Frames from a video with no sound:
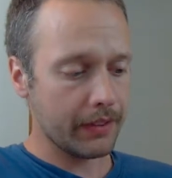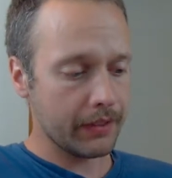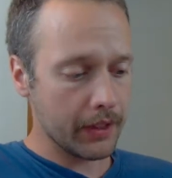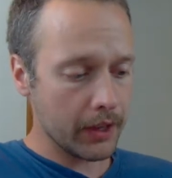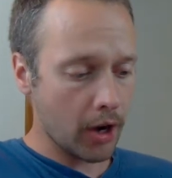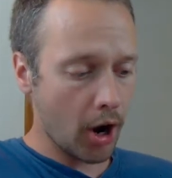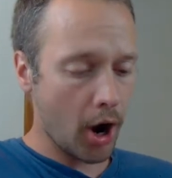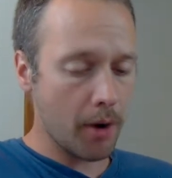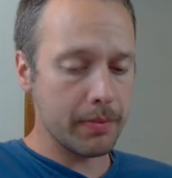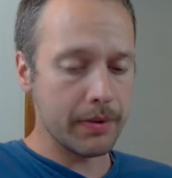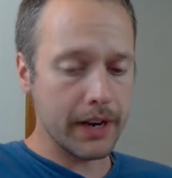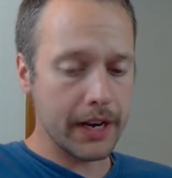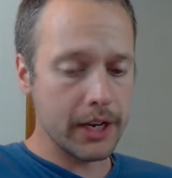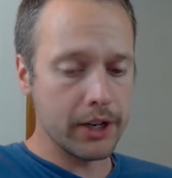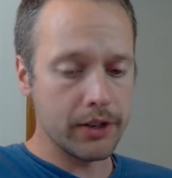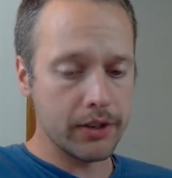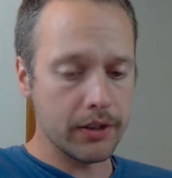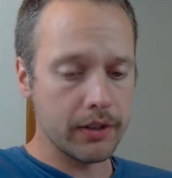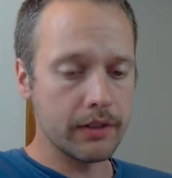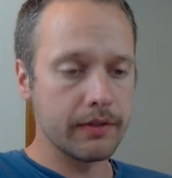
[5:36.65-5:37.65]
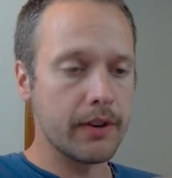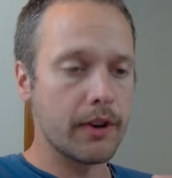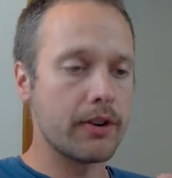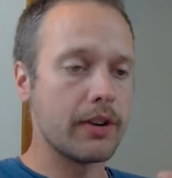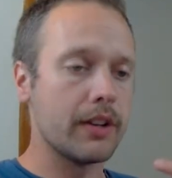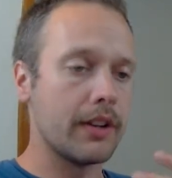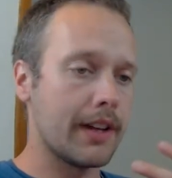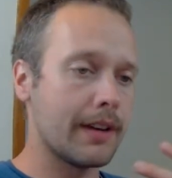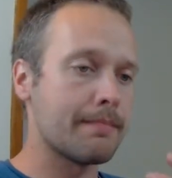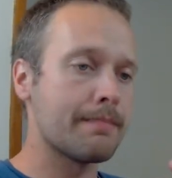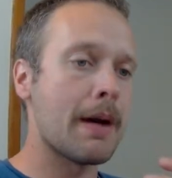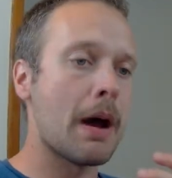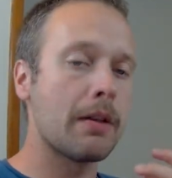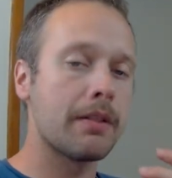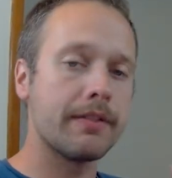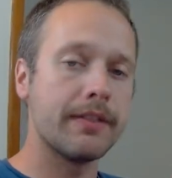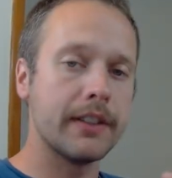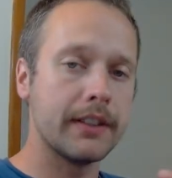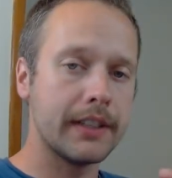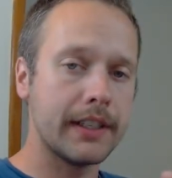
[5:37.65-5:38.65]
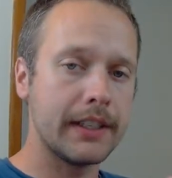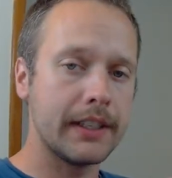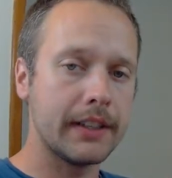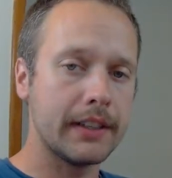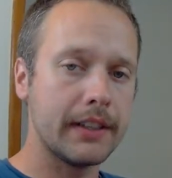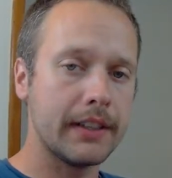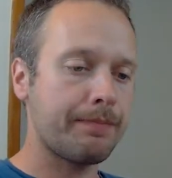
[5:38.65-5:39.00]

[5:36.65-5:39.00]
The carbonation is very like mouth-filling.